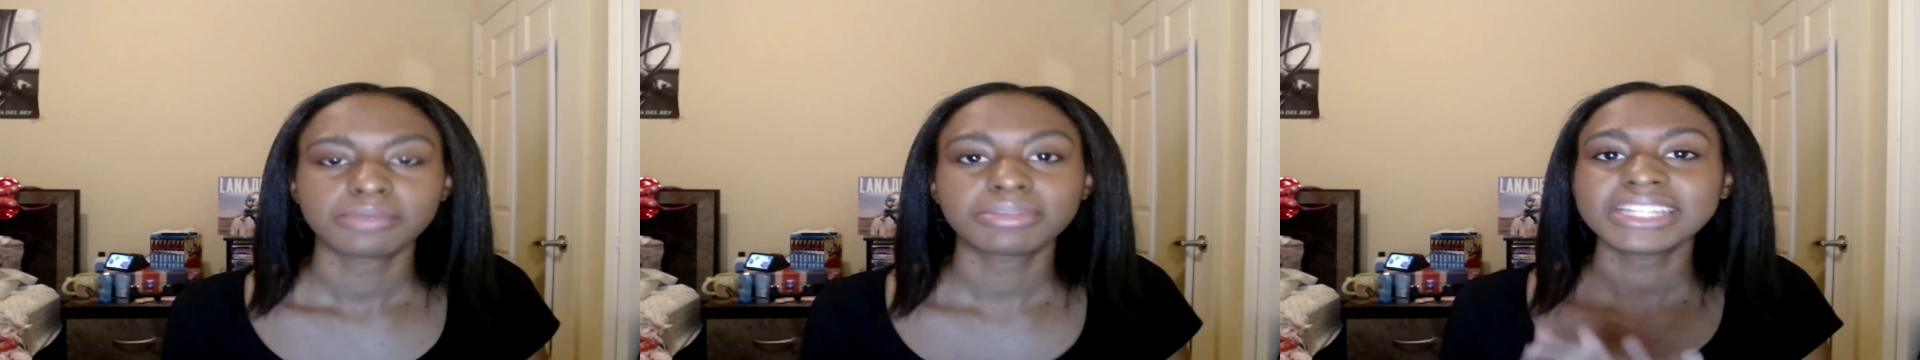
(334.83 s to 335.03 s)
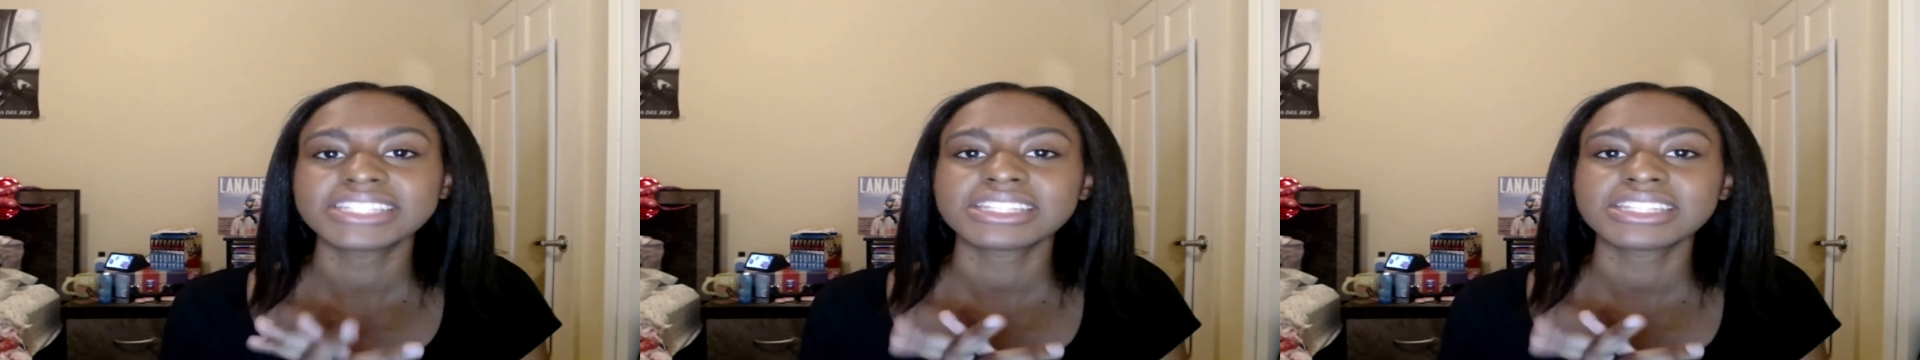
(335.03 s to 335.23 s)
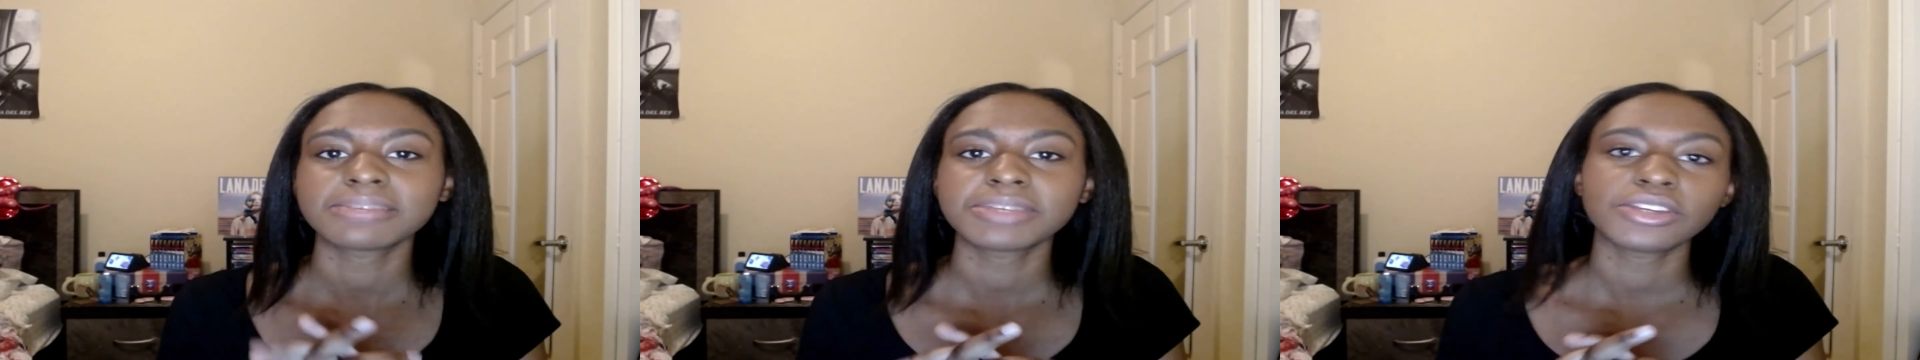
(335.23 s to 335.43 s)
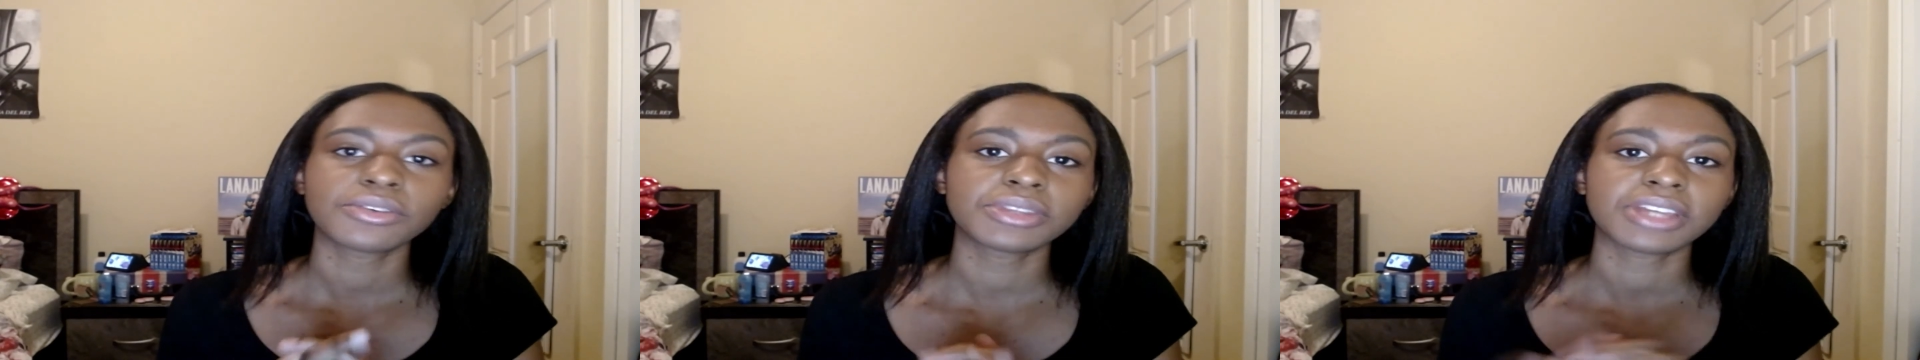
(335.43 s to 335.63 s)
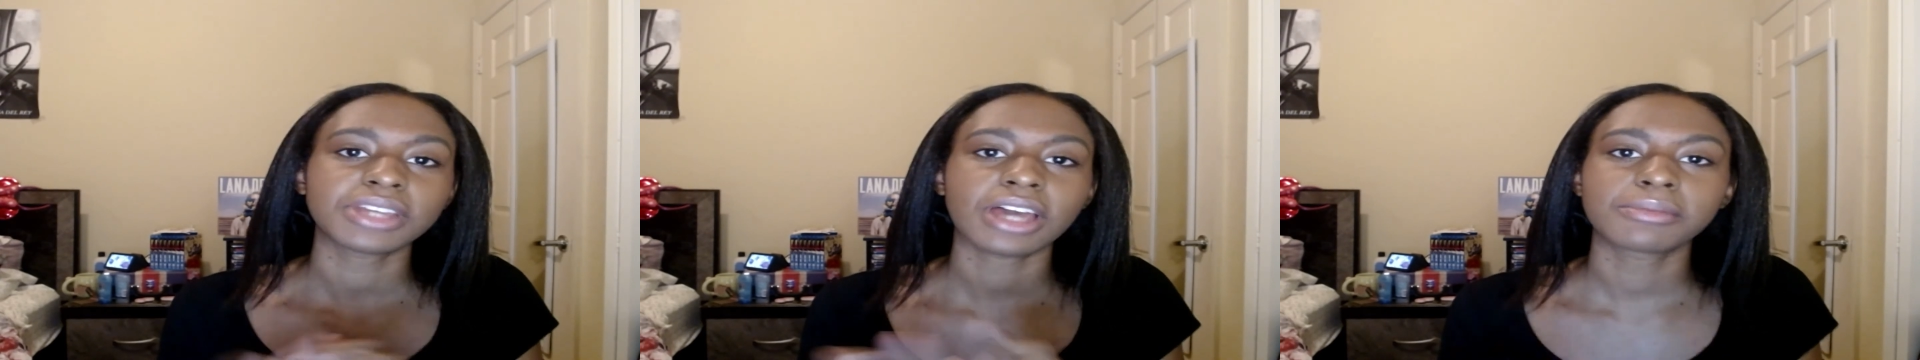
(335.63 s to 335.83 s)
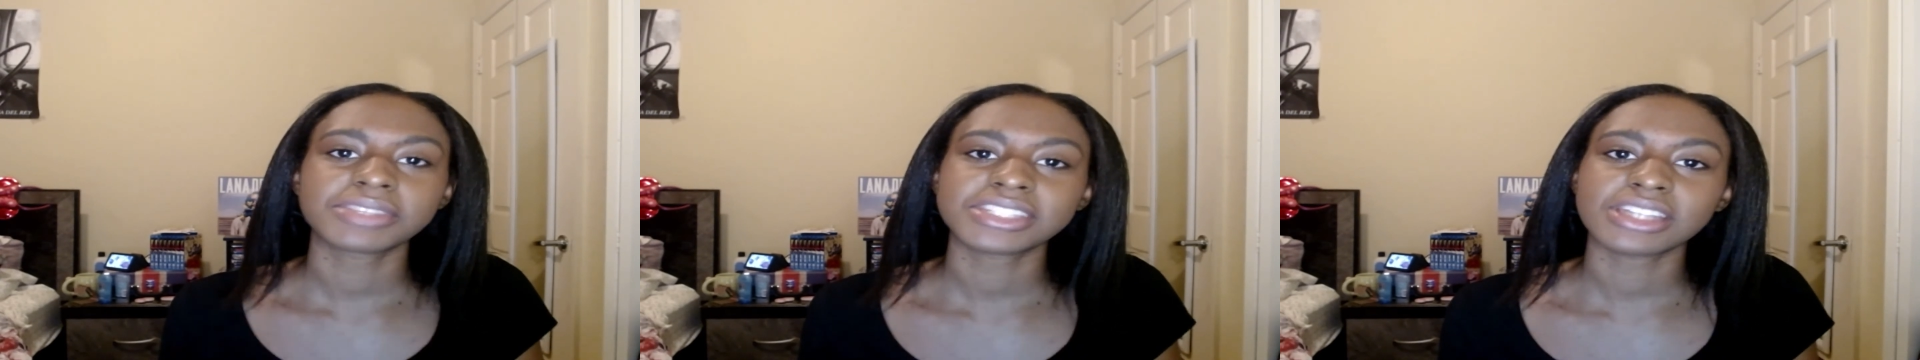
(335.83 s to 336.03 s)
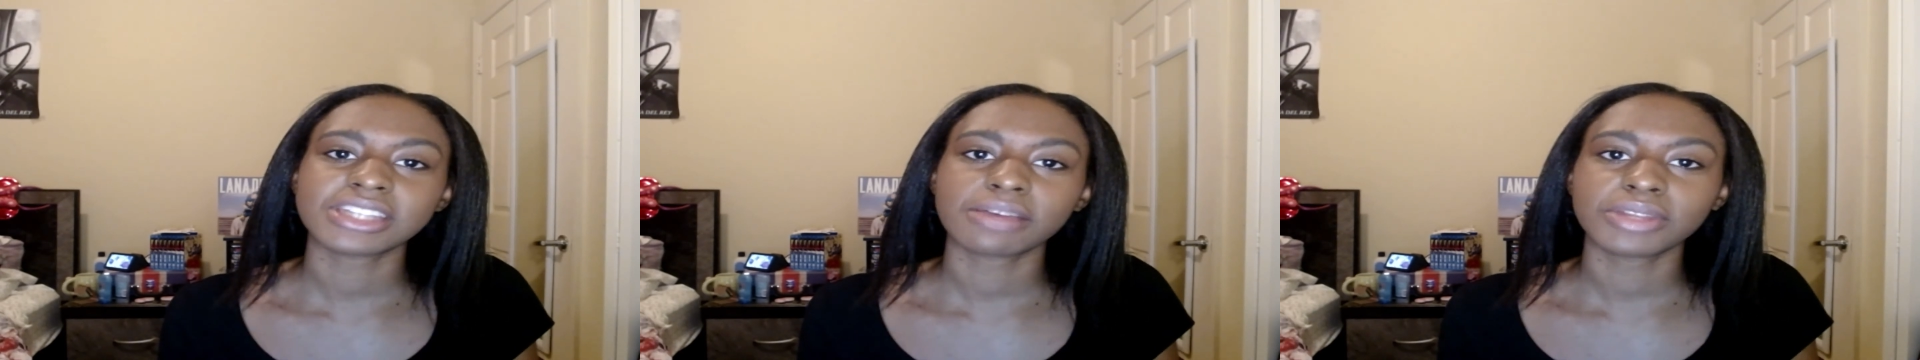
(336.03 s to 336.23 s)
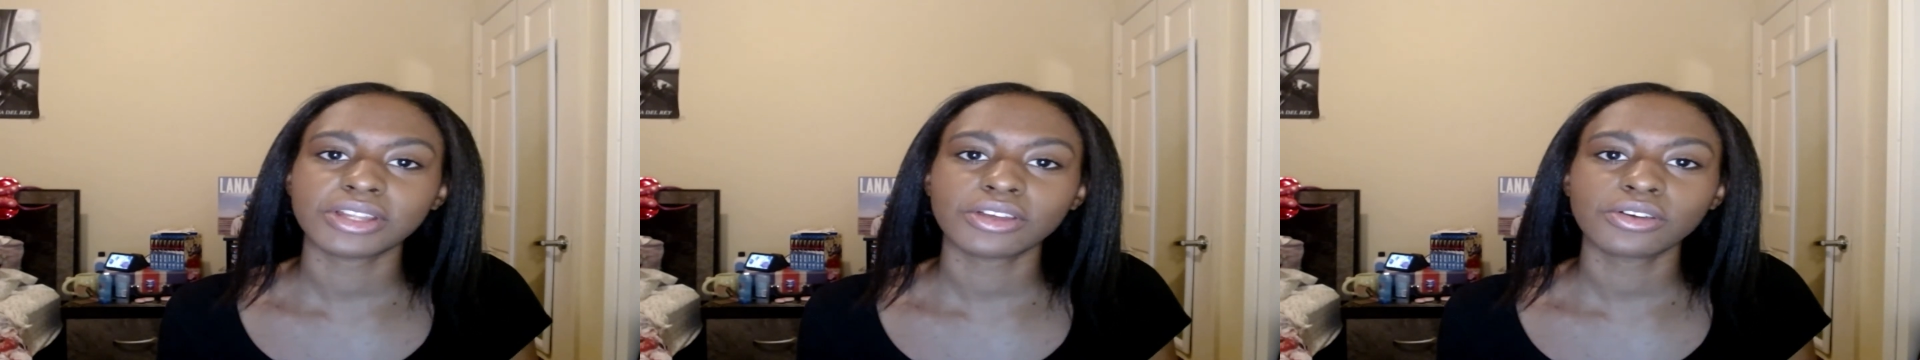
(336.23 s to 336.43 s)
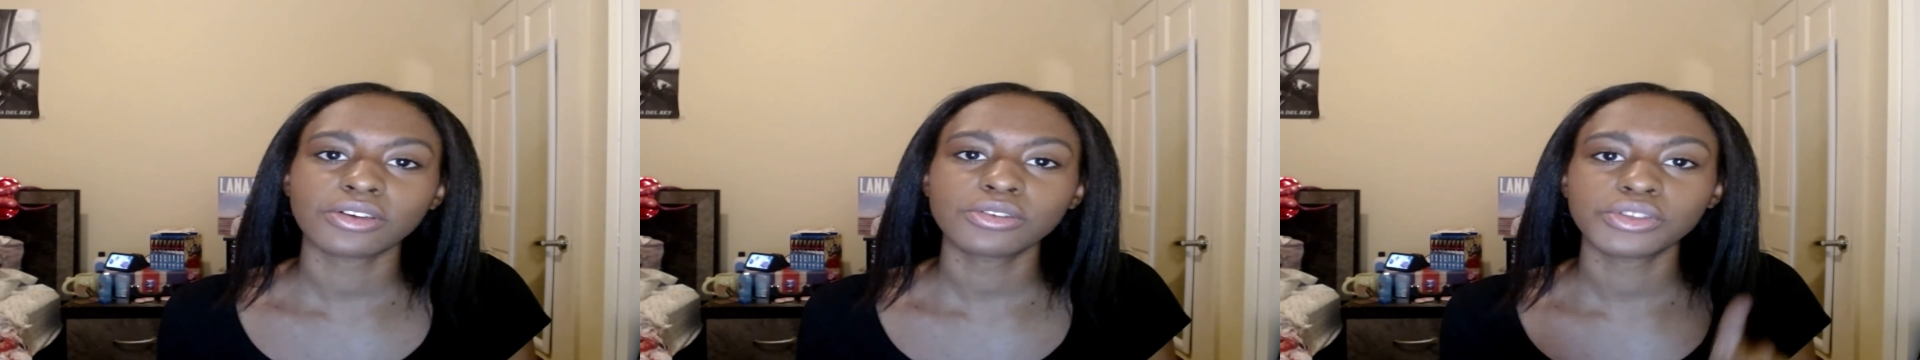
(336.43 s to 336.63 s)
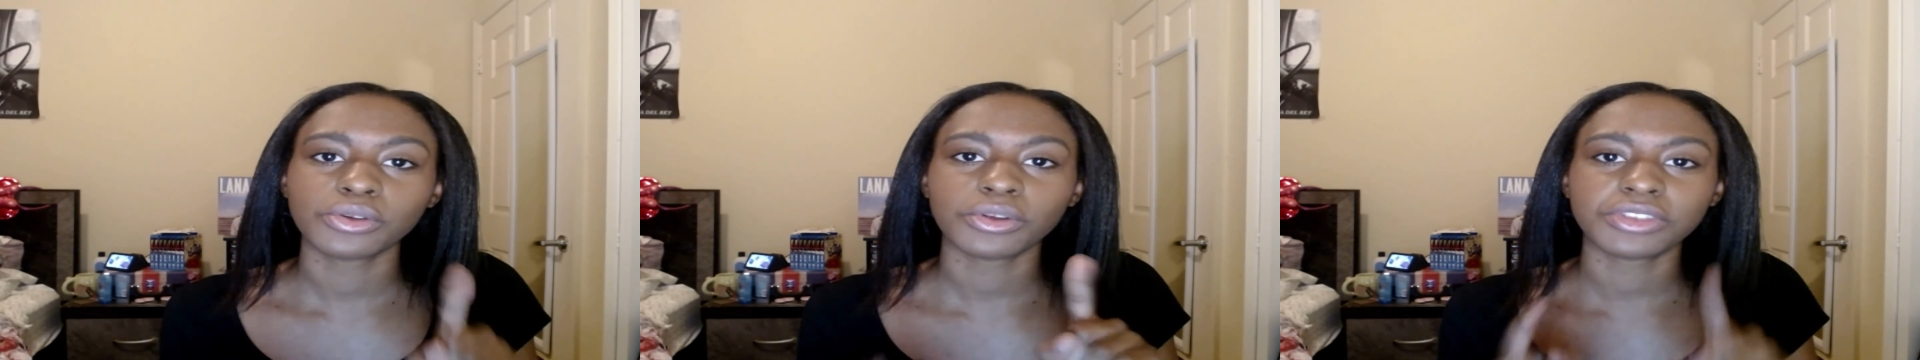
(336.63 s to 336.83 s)
Please let me know in the comments down below
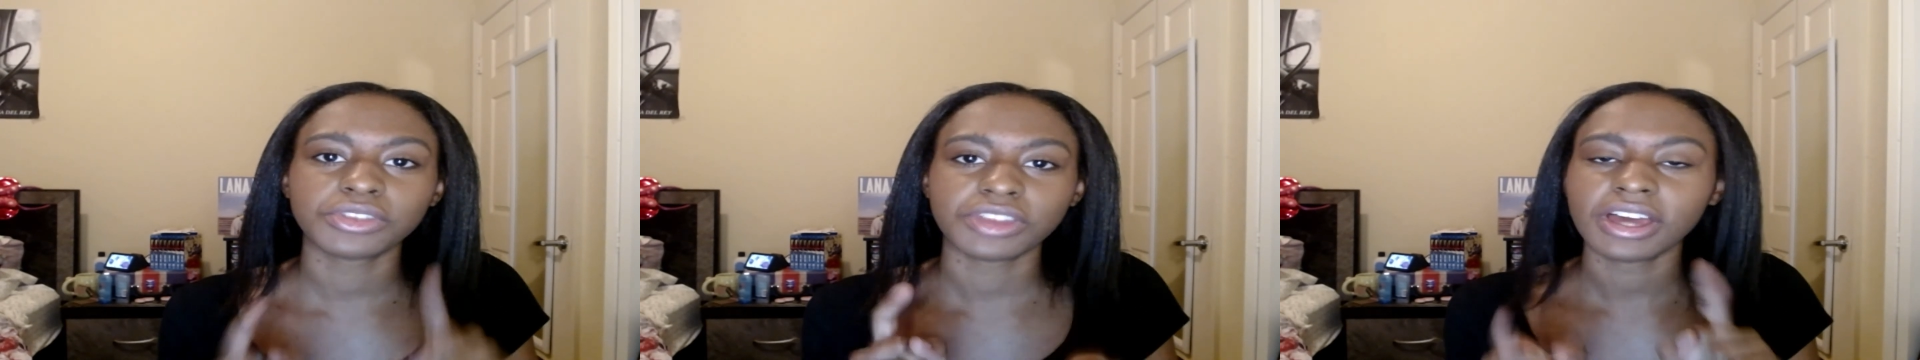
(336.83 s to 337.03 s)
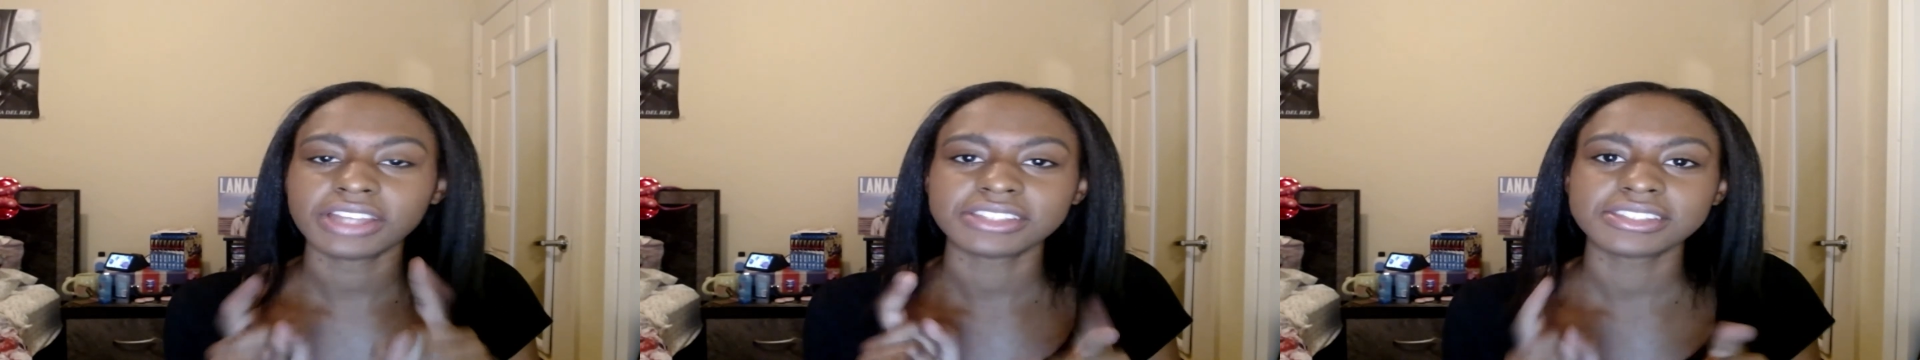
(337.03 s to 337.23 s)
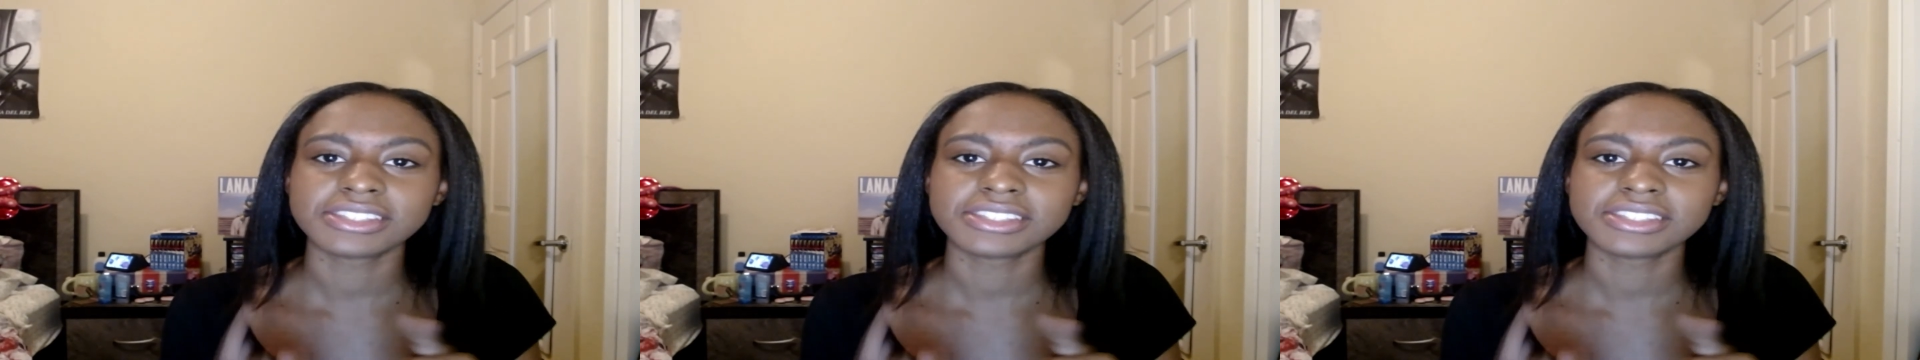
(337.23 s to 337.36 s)
your thoughts.